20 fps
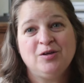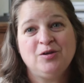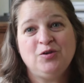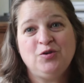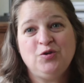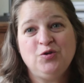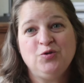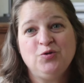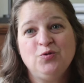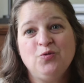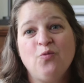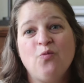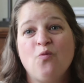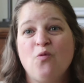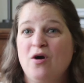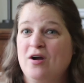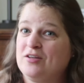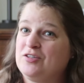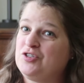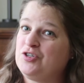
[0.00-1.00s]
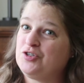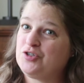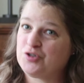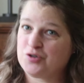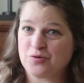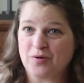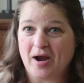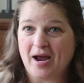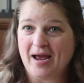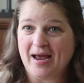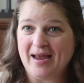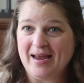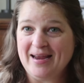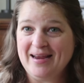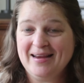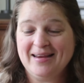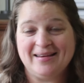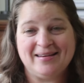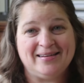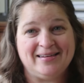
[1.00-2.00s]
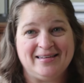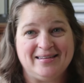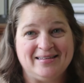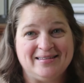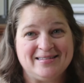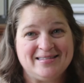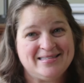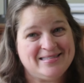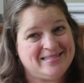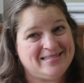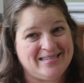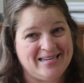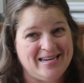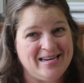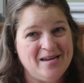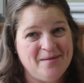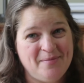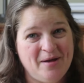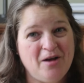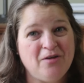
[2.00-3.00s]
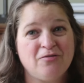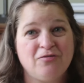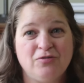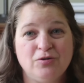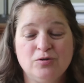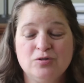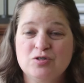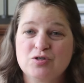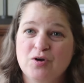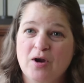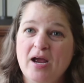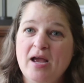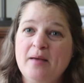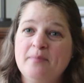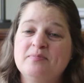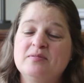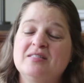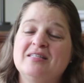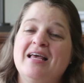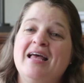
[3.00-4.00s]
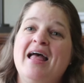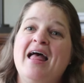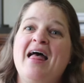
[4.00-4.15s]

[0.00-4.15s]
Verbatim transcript: you want to try and see about food scraps,